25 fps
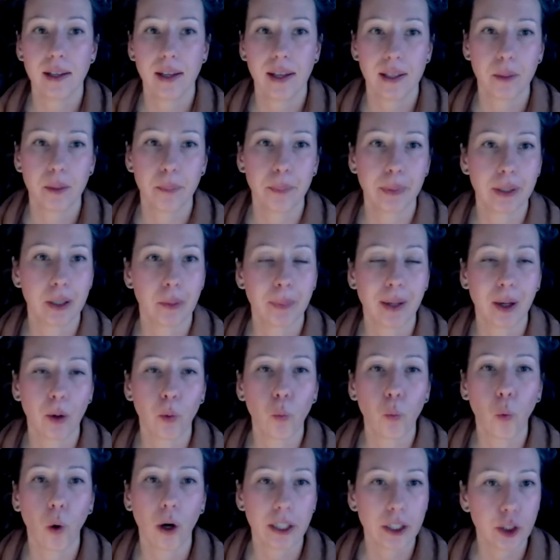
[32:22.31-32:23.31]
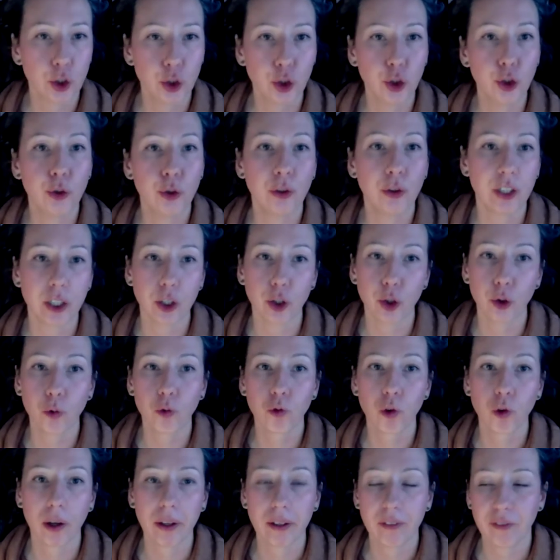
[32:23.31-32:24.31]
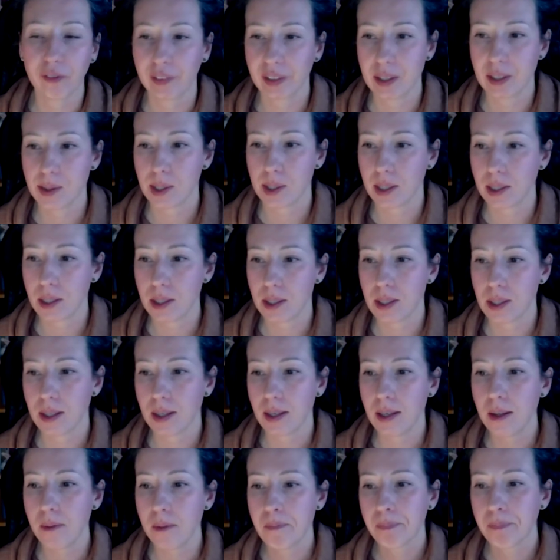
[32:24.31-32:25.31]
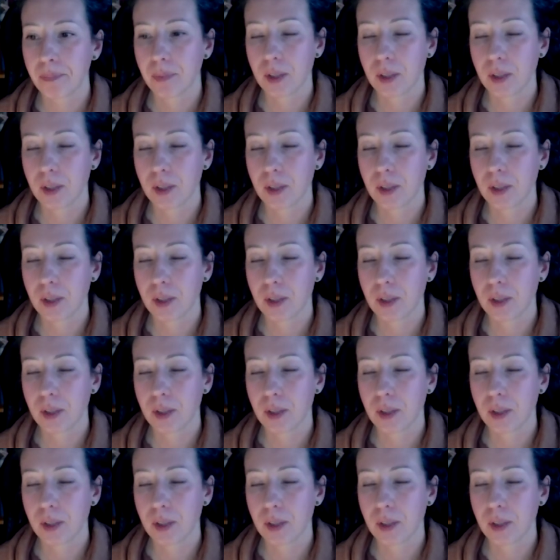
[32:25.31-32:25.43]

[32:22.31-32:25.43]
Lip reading: and a bit about why you think you're right for the CDT.